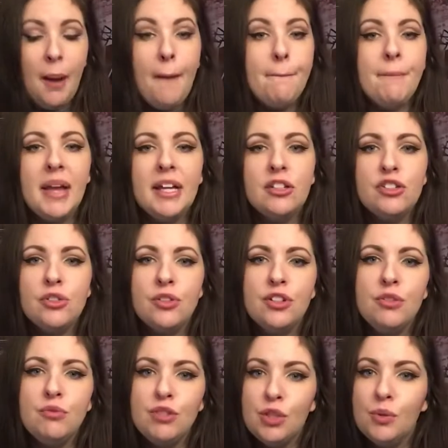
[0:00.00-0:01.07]
make sure you
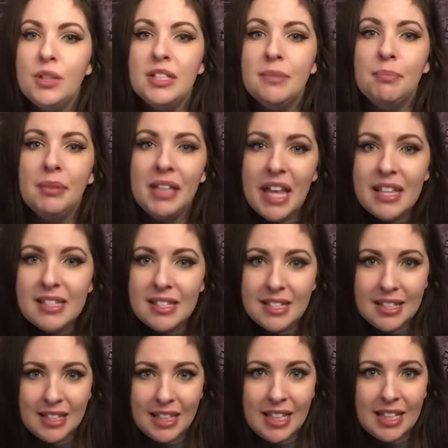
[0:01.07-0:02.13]
do it
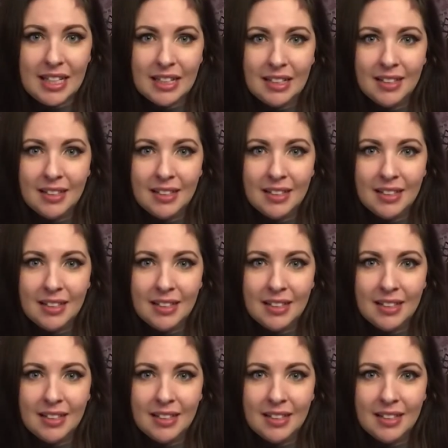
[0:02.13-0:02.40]
pleasantly.